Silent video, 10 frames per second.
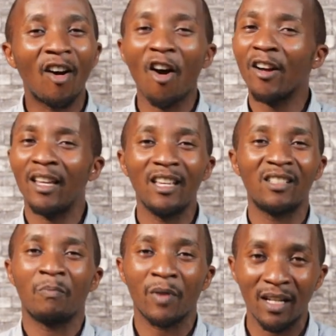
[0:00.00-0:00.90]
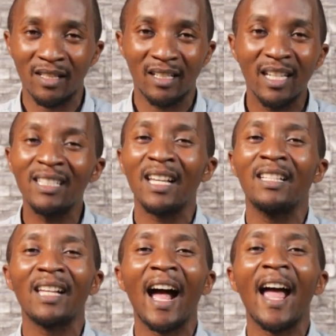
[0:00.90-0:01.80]
God is present. He
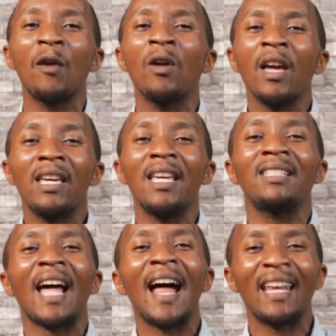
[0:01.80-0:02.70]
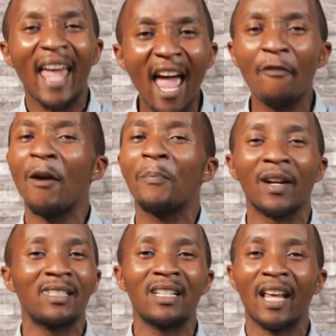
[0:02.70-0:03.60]
says, I, he is an
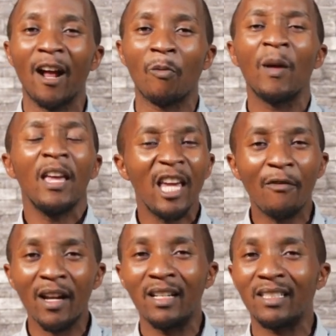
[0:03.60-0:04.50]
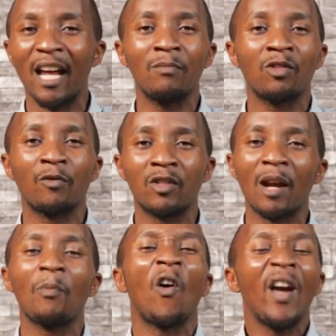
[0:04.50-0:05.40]
ever-present help, even in times of
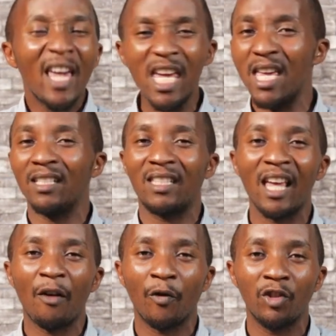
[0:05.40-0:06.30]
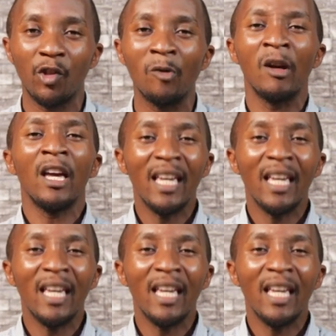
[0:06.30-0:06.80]
trouble. He is there for you.